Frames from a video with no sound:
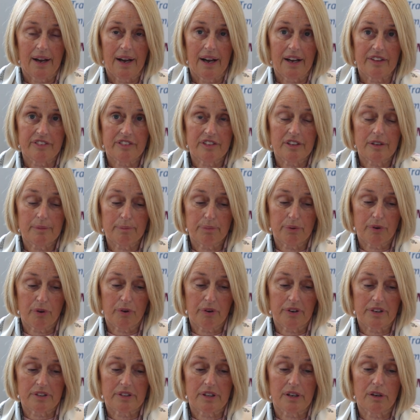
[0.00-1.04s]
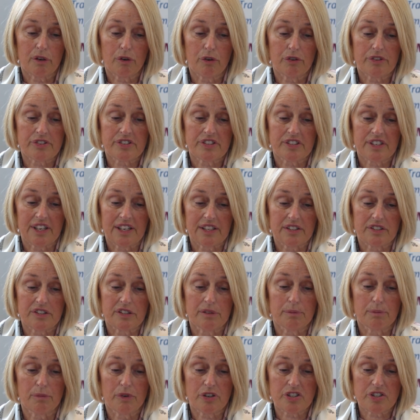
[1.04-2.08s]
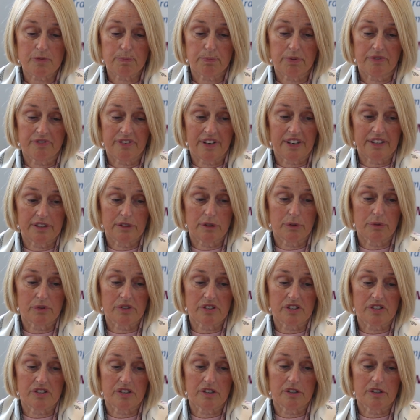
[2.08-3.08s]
As an employer, the law states you must provide notice